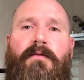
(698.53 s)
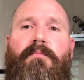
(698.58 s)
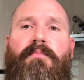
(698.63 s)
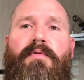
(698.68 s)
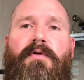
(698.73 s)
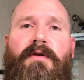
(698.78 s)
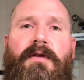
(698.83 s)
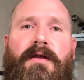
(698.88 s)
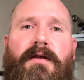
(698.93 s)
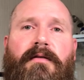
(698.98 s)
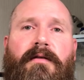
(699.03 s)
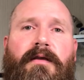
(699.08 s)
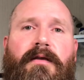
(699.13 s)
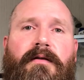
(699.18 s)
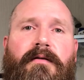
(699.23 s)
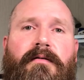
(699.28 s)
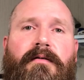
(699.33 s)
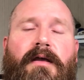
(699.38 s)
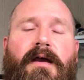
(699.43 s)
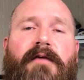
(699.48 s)
put it
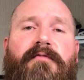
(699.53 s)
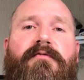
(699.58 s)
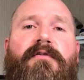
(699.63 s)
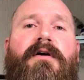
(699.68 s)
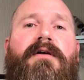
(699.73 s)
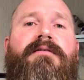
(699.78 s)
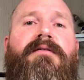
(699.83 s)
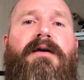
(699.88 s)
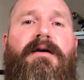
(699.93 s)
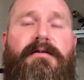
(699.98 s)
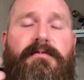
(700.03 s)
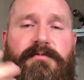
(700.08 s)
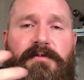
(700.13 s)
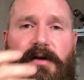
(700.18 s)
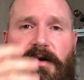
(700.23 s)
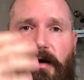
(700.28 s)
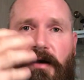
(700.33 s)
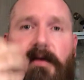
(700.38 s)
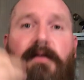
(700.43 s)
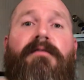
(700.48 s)
in after I towel
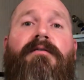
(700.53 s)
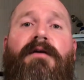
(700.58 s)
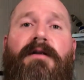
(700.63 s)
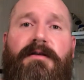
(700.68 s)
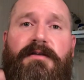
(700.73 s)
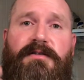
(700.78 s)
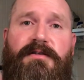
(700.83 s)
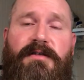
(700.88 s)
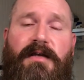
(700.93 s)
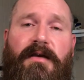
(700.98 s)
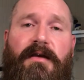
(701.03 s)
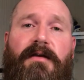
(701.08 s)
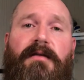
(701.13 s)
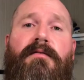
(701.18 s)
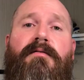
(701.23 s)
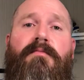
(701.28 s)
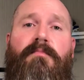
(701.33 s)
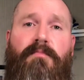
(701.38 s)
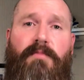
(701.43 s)
dry, let it sit,